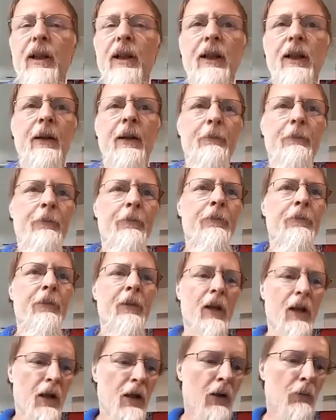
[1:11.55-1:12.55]
PEI.
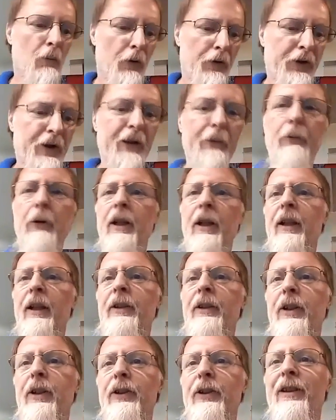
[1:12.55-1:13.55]
We'll see if we
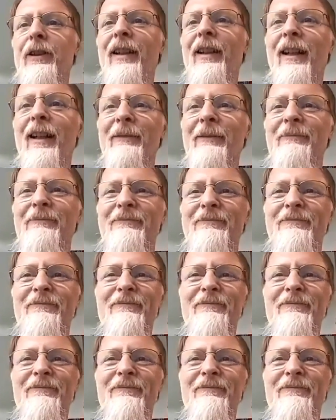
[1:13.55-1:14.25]
can get there today.